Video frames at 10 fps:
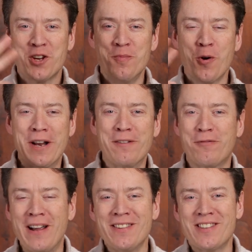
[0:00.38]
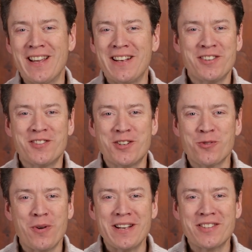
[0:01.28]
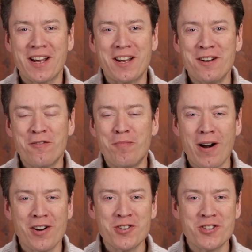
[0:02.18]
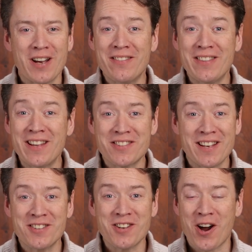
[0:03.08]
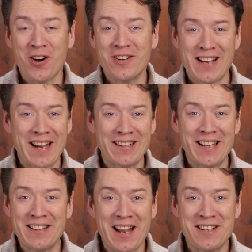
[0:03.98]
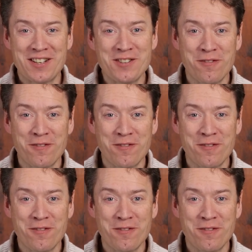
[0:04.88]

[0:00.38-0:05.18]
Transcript: Good morning, friends. It is the 22nd of March, and this is our daily Lenten